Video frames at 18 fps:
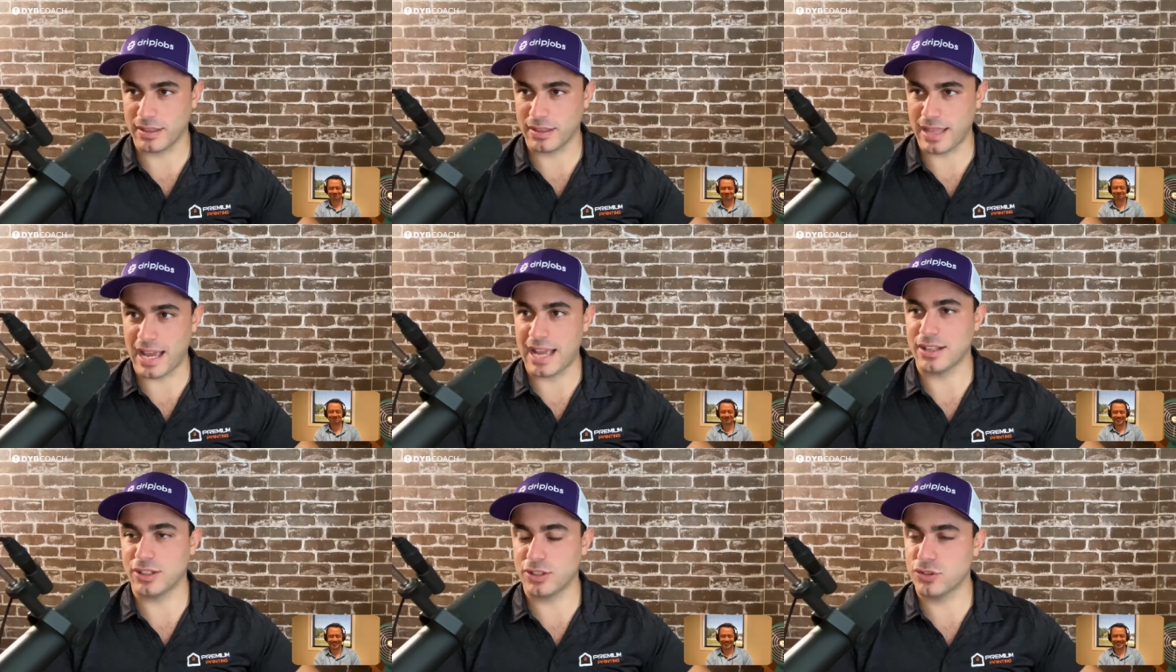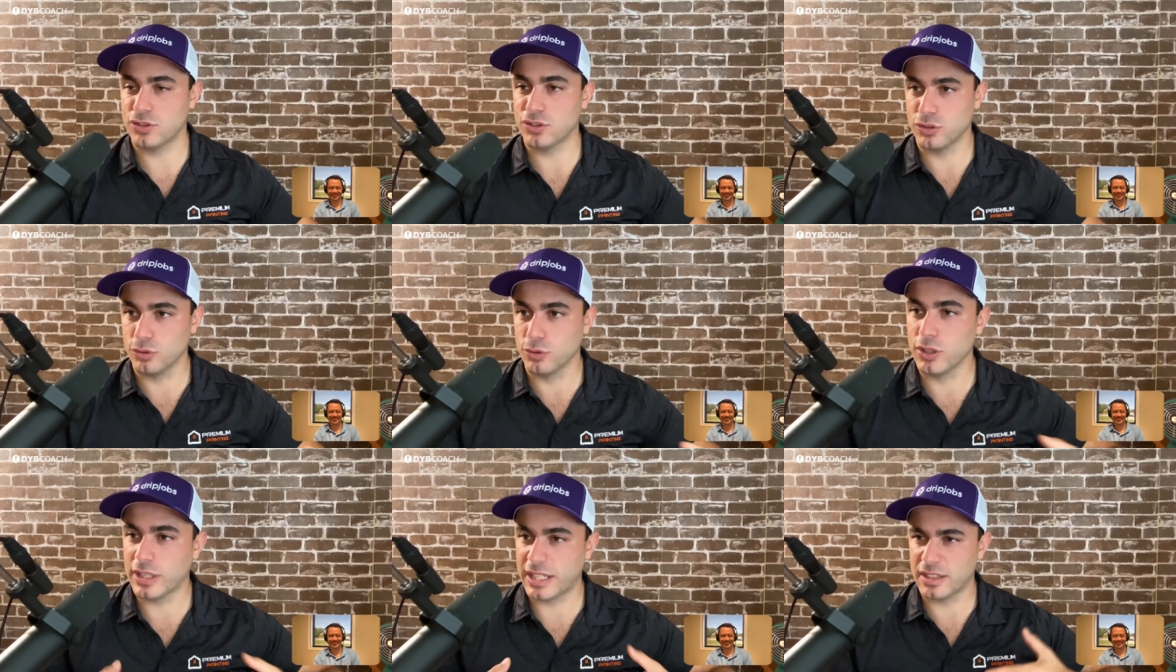that because
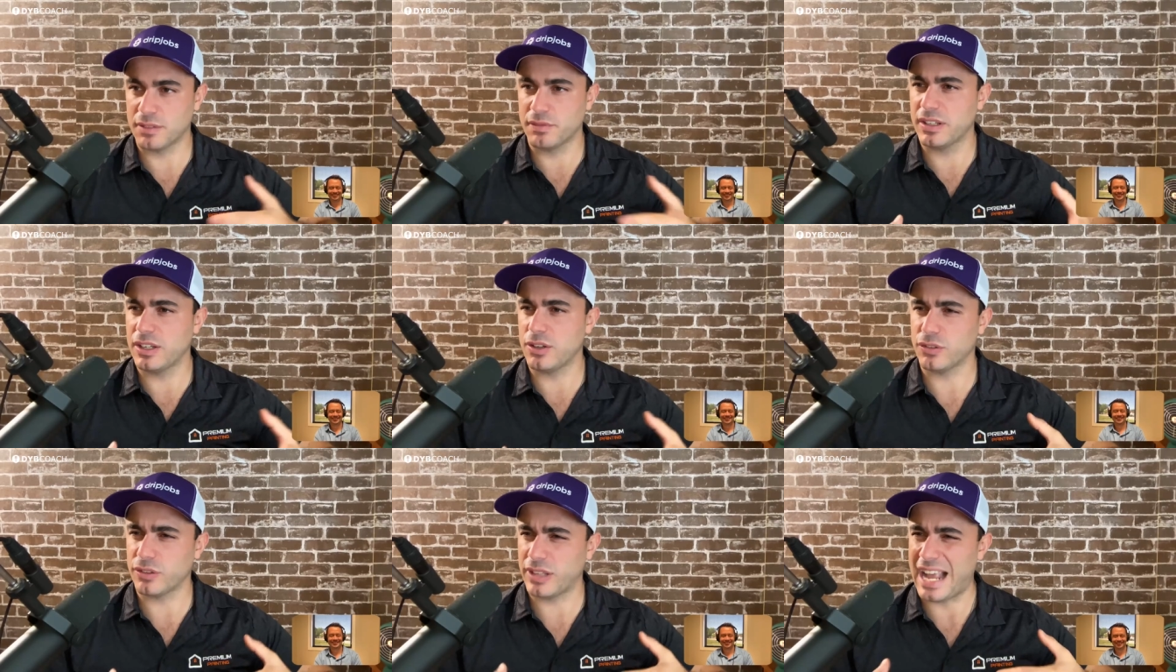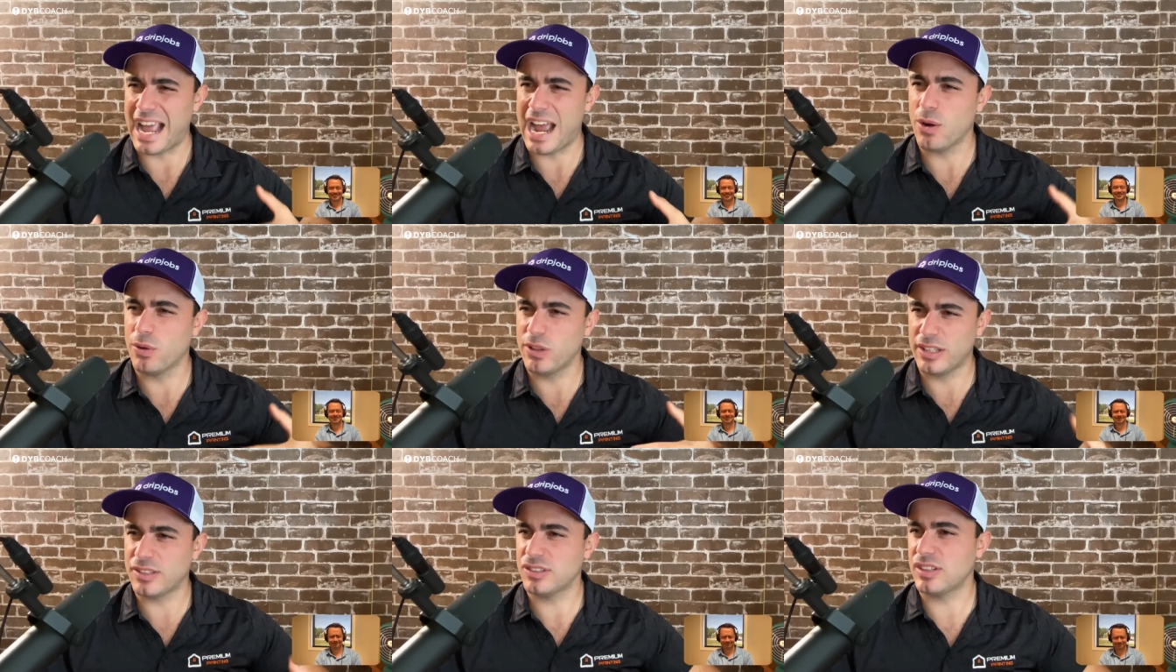you look at the videos, you're like, how
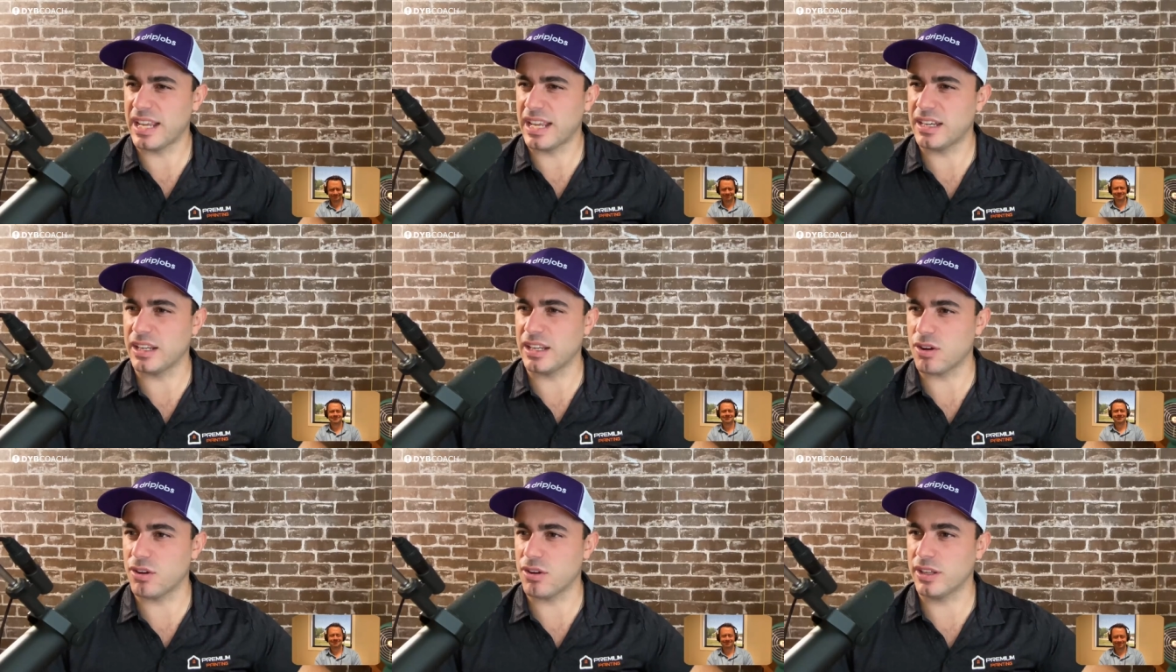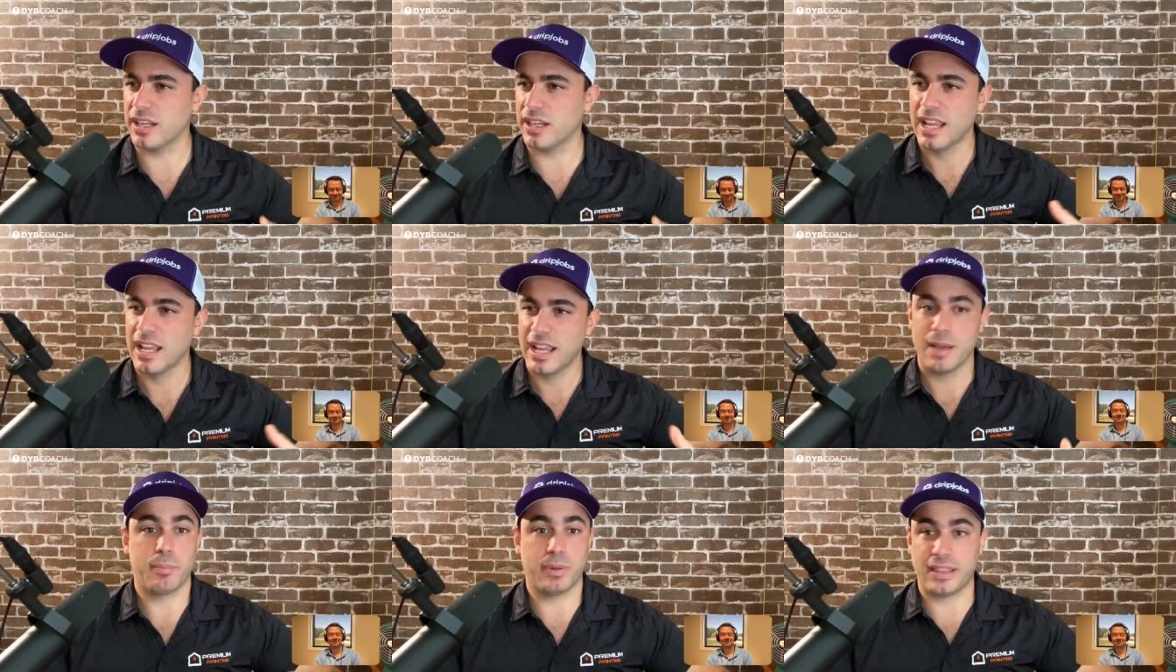are they standing on it?
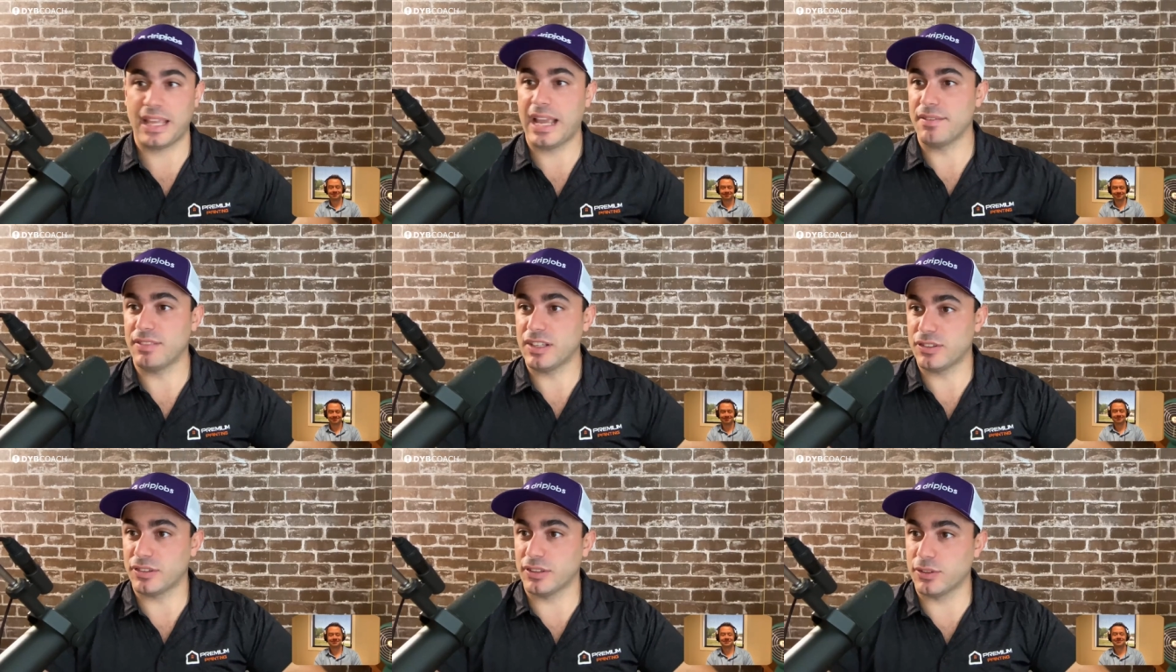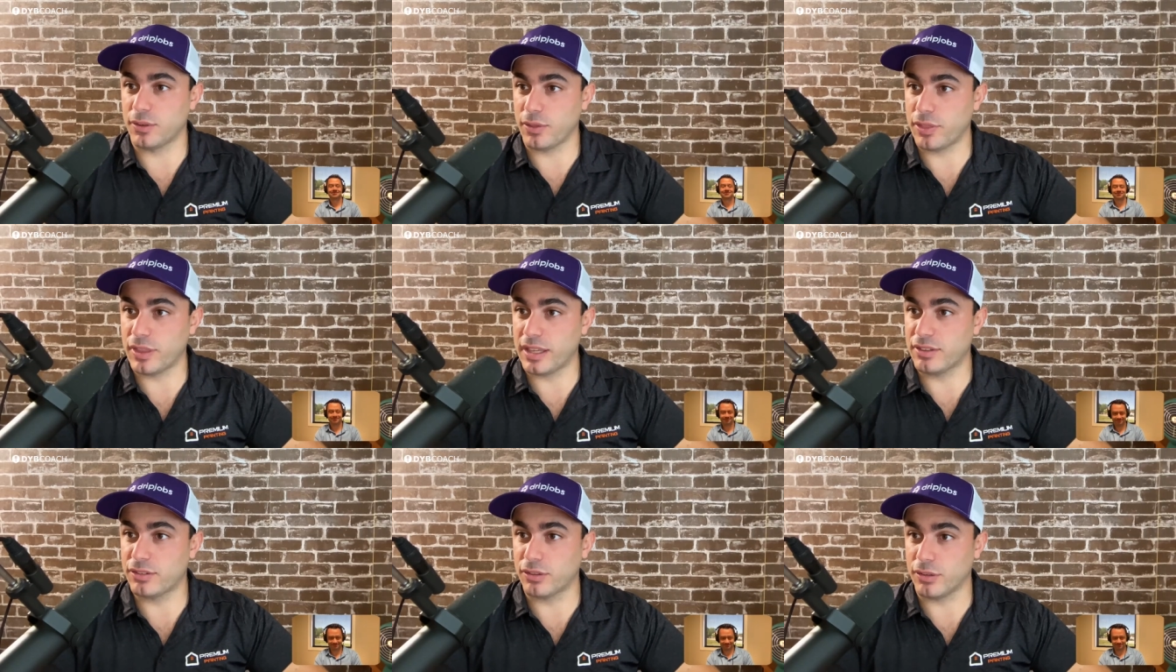But they have these little
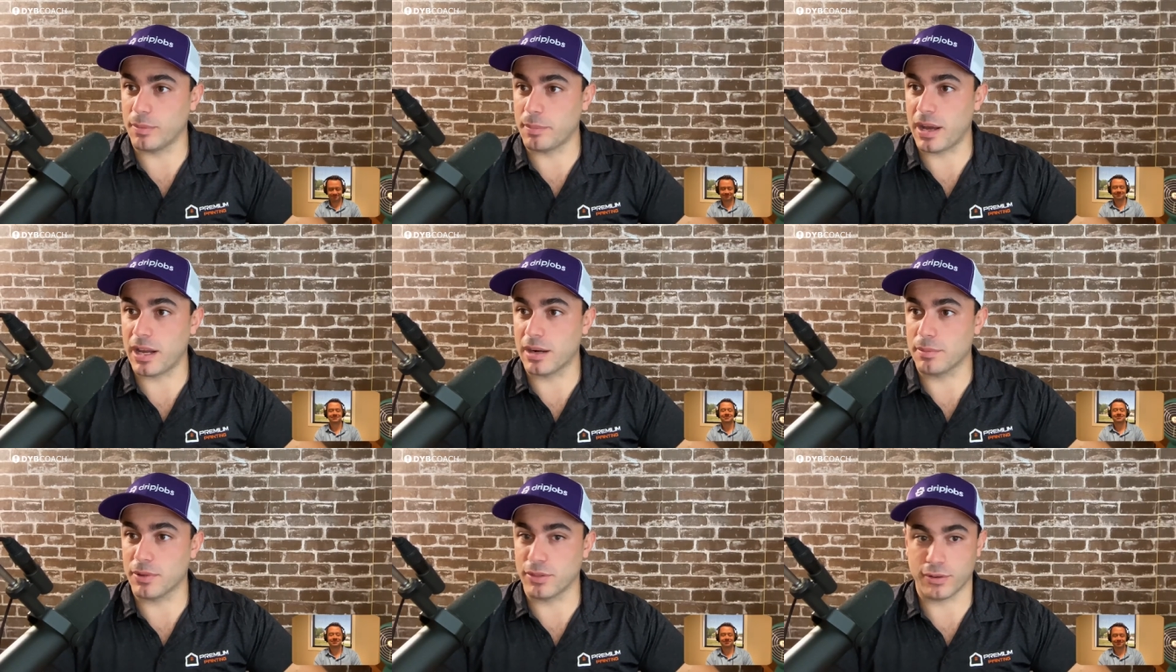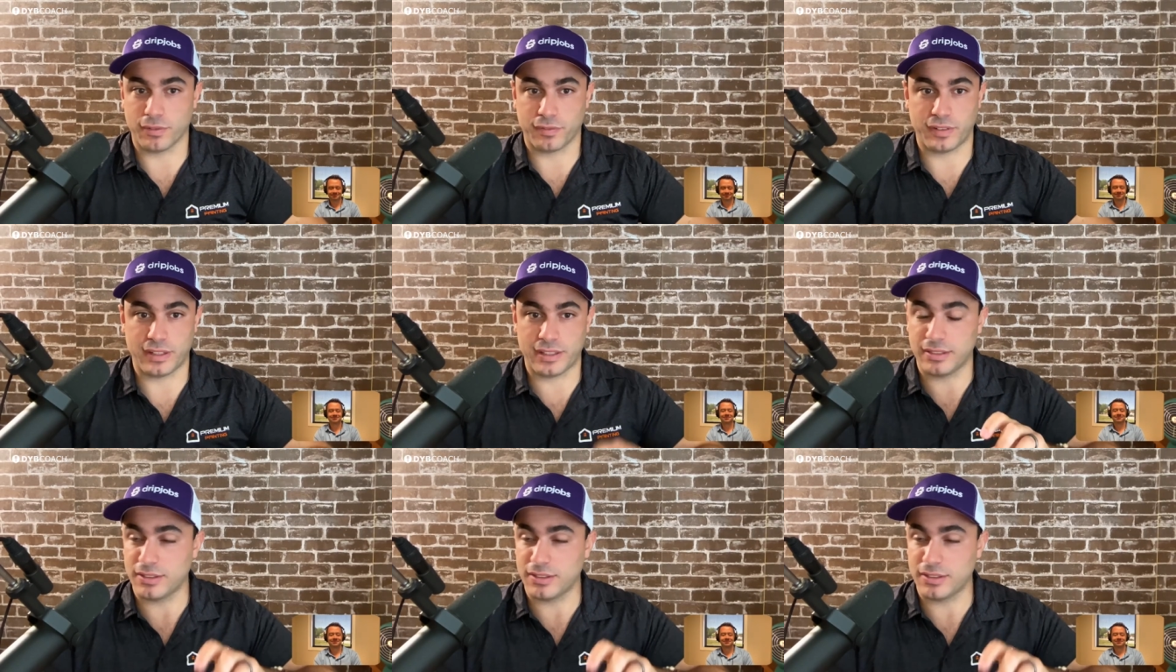things on the bottom of their feet, the